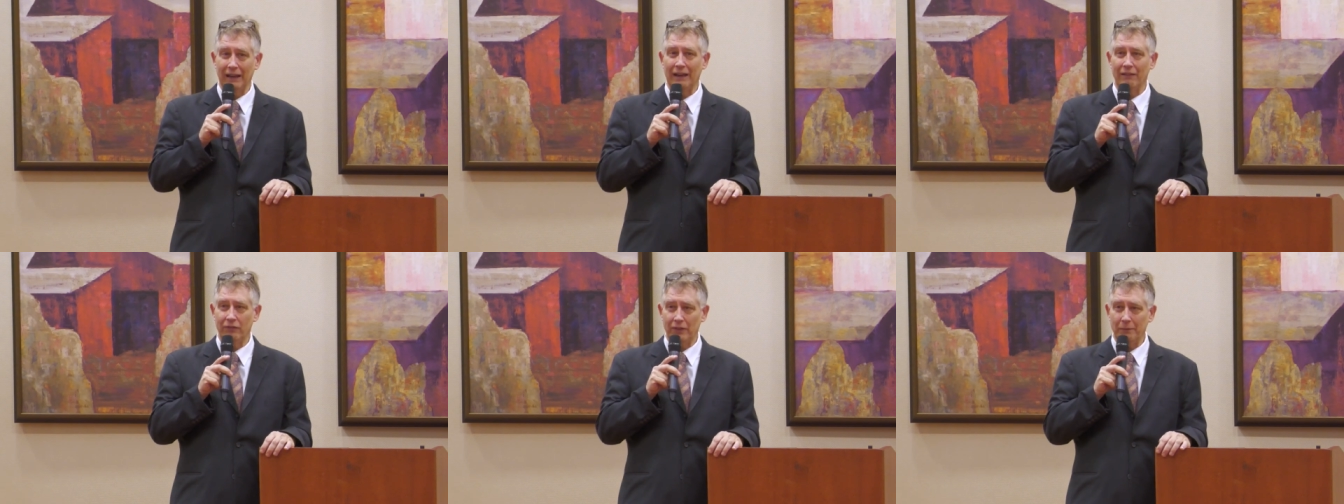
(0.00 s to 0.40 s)

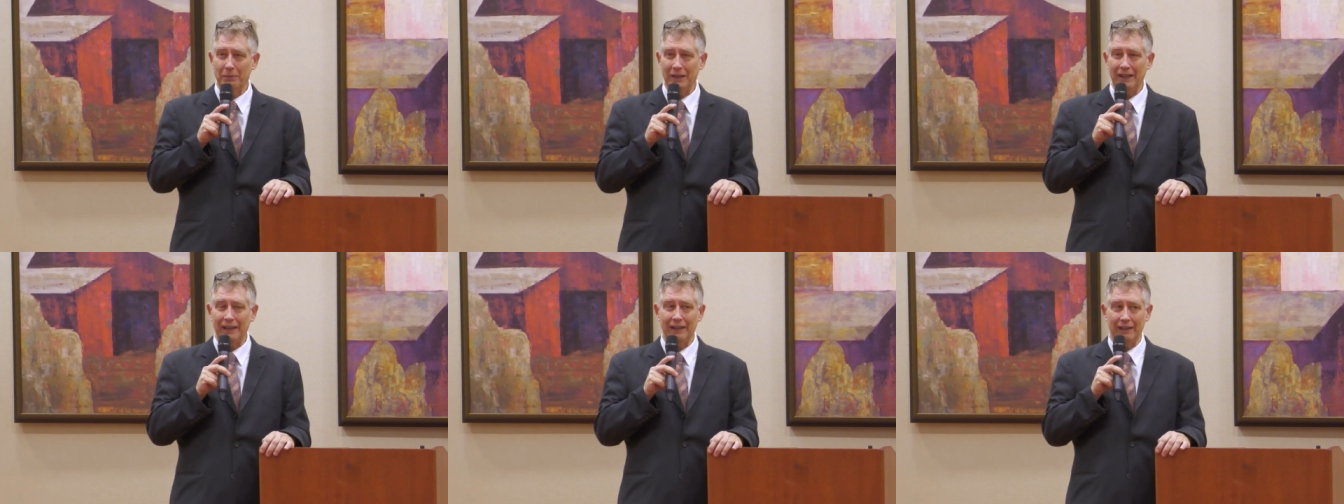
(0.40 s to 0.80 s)

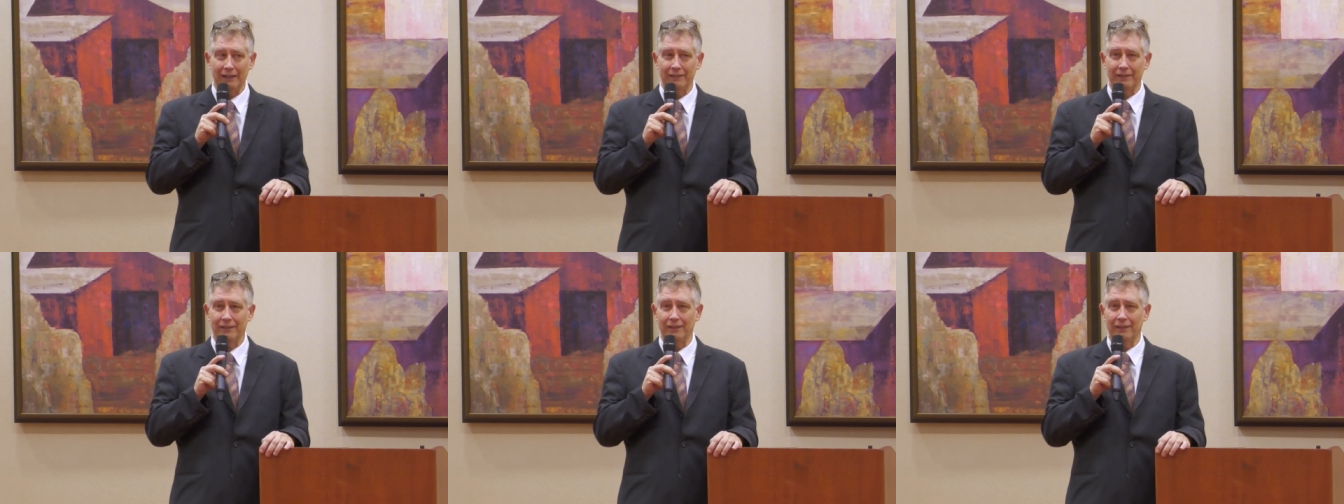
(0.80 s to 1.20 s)
Everybody
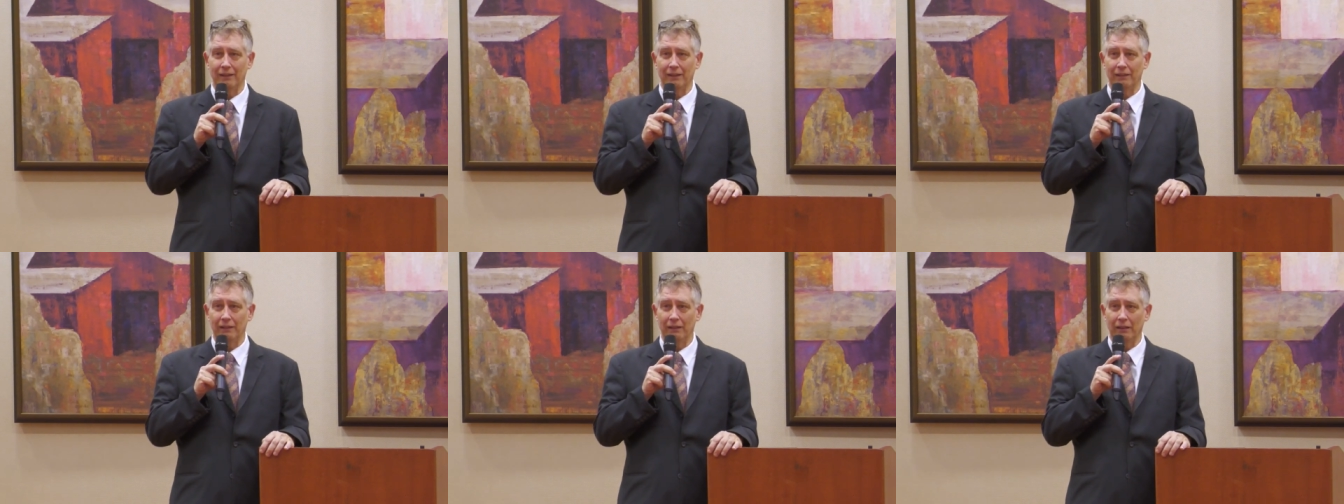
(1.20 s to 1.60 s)

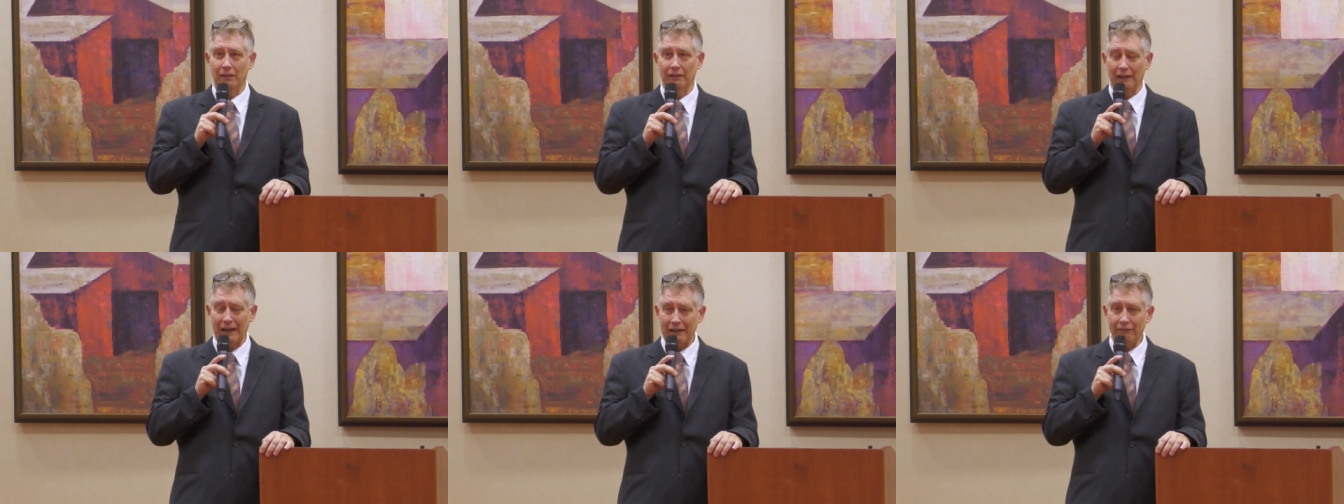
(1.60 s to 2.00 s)
gets
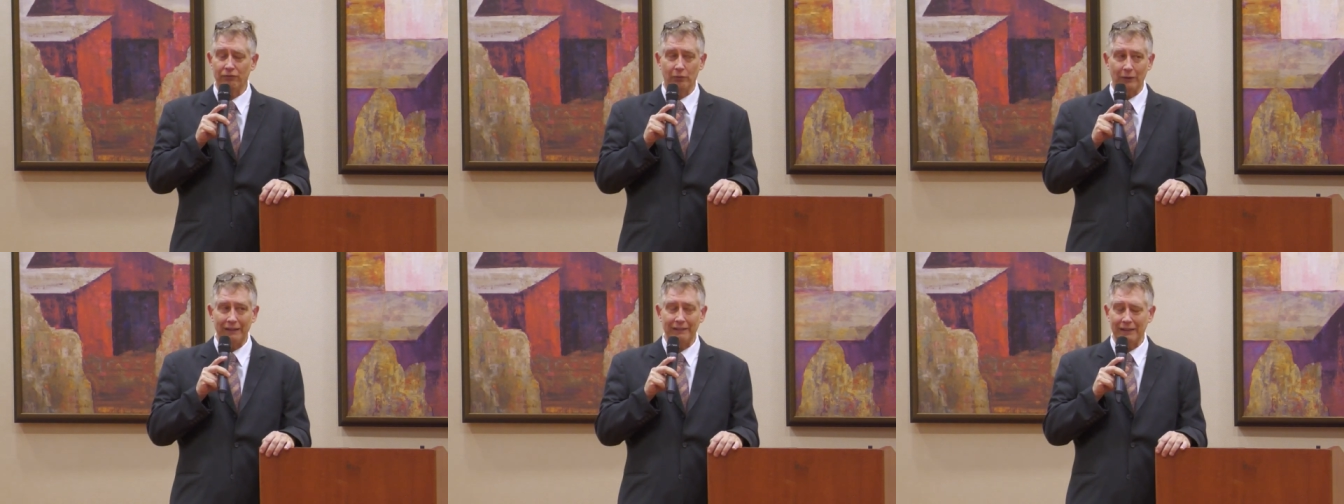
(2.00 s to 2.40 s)

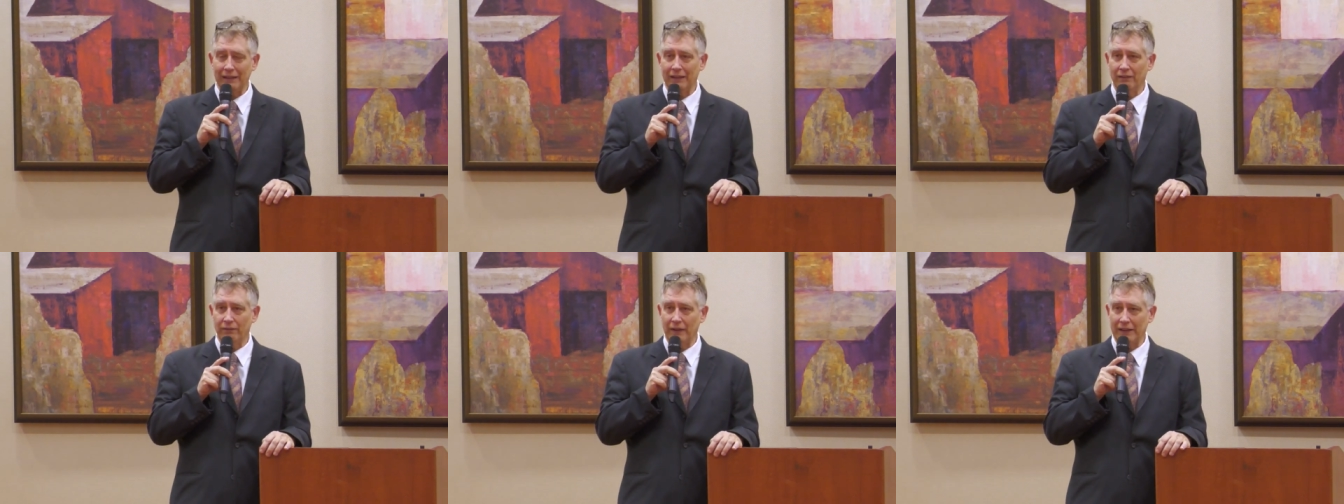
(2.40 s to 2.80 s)

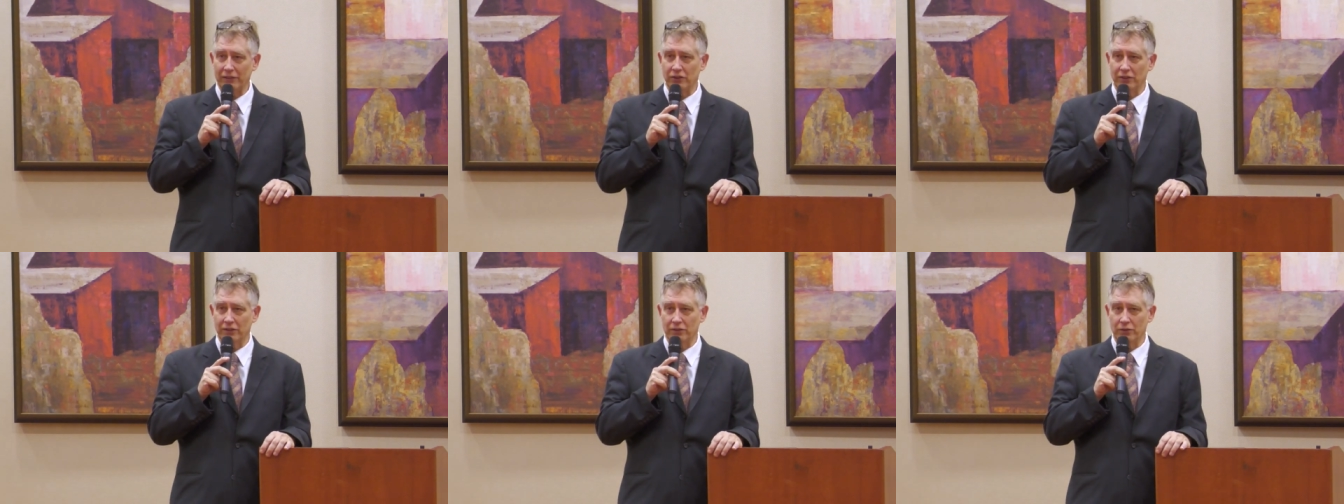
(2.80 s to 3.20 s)
life-threatening
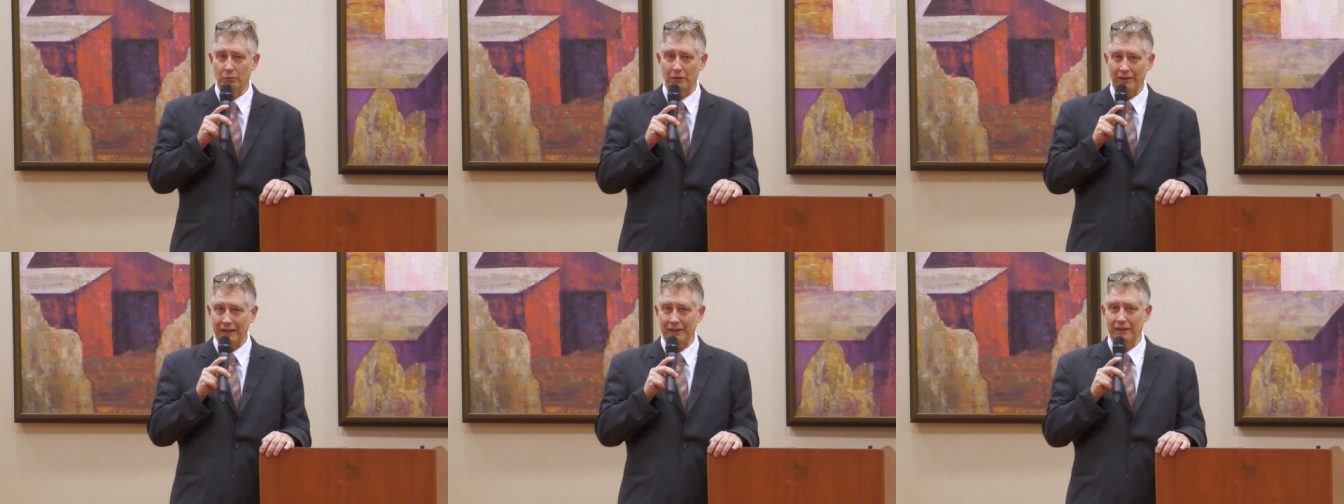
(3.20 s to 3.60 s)
infections
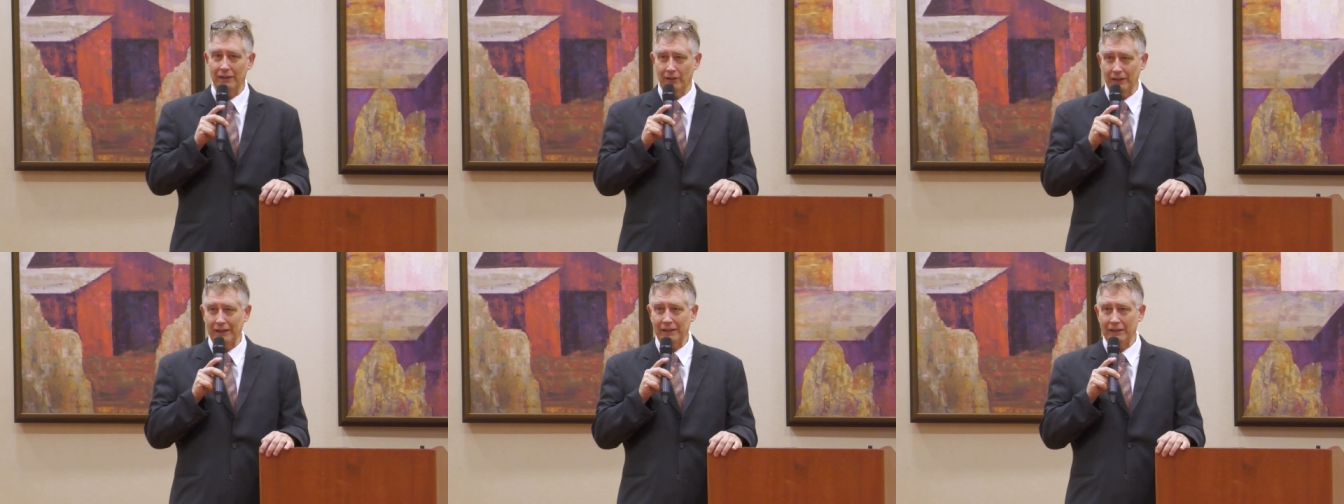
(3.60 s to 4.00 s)
where they
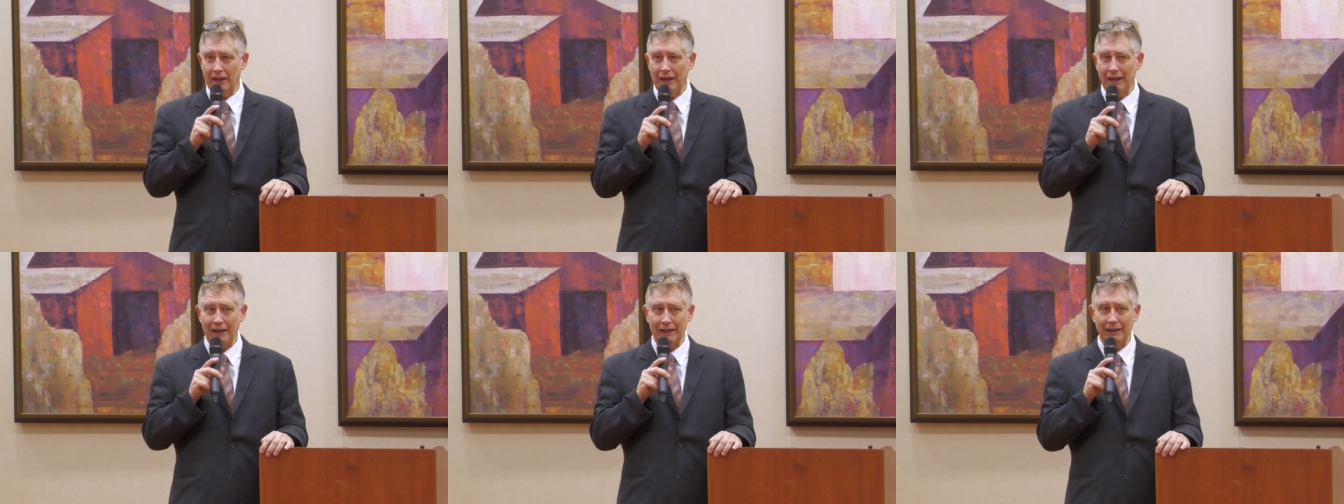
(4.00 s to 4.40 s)
nearly
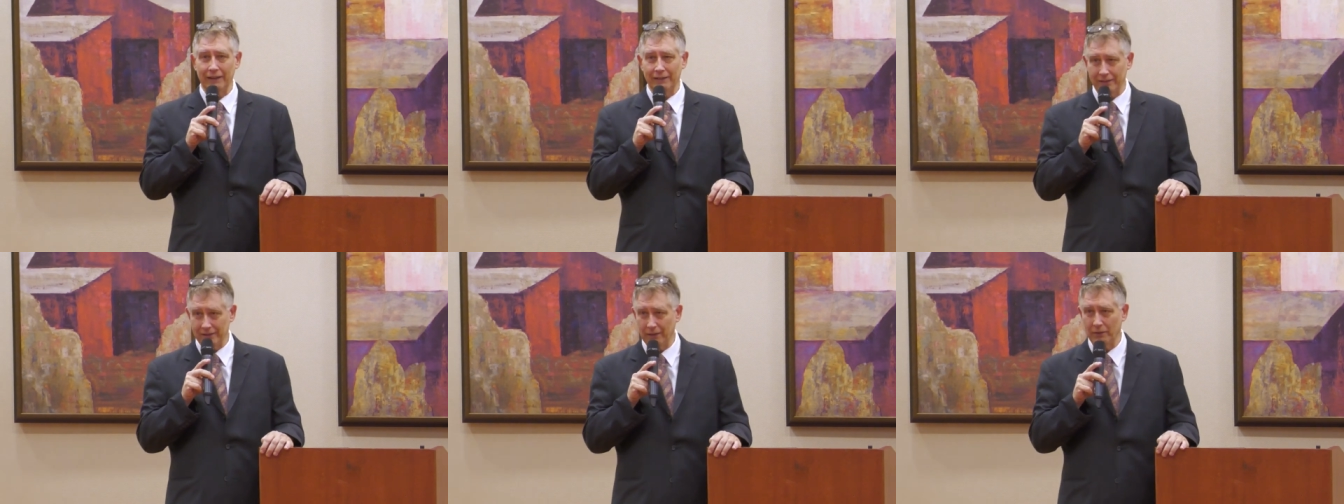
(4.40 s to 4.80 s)
die,
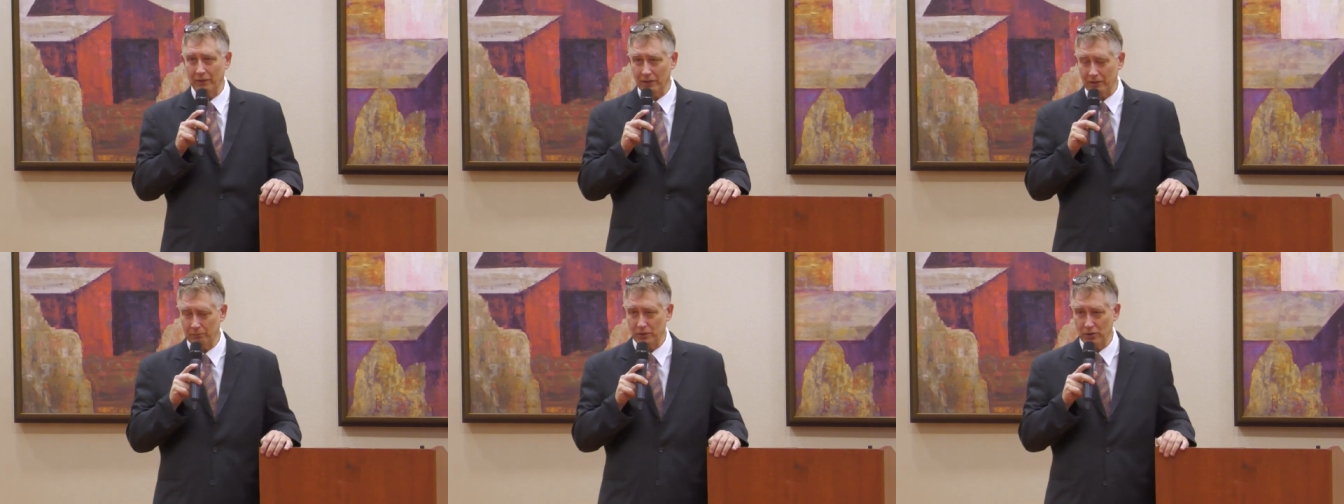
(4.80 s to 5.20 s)
and some
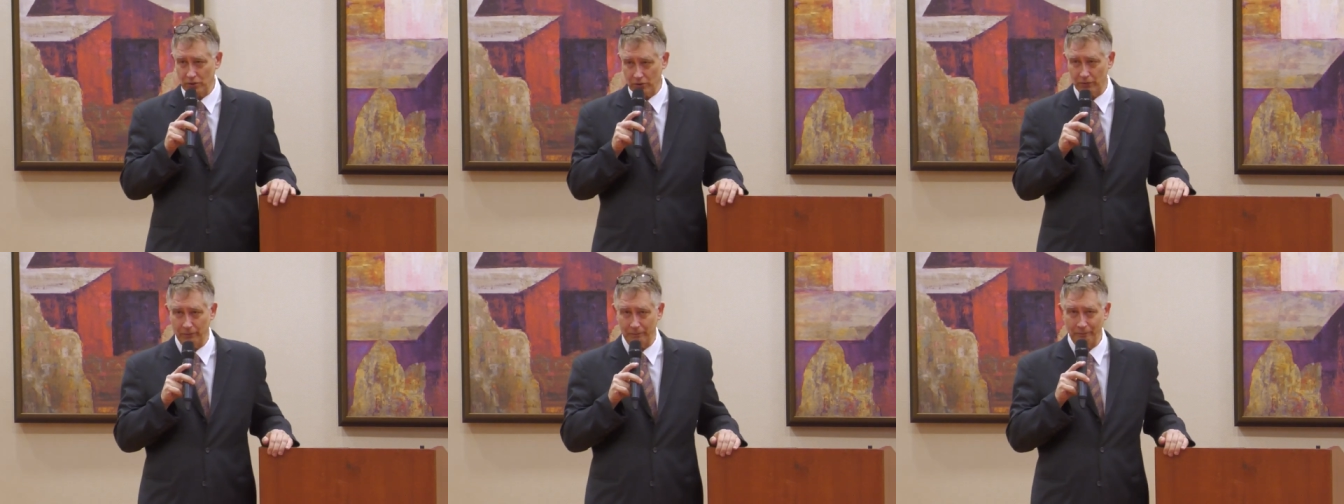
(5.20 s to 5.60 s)
of them
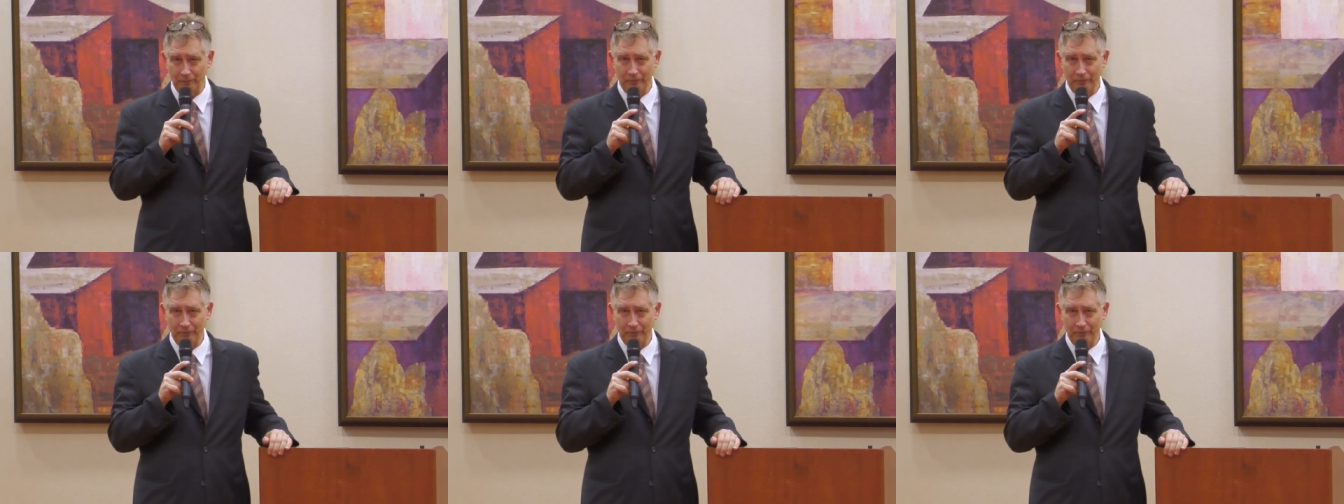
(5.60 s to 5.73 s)
do,